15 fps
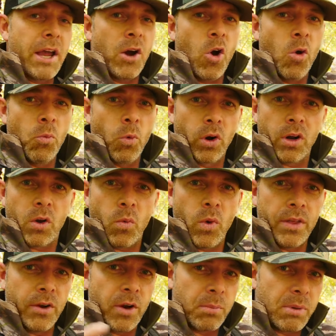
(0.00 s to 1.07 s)
homework,
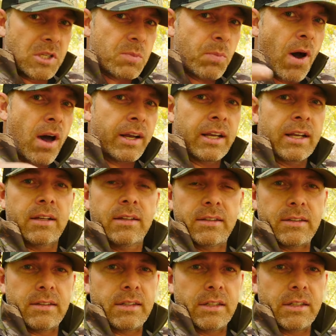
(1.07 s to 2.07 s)
whether it be spotting,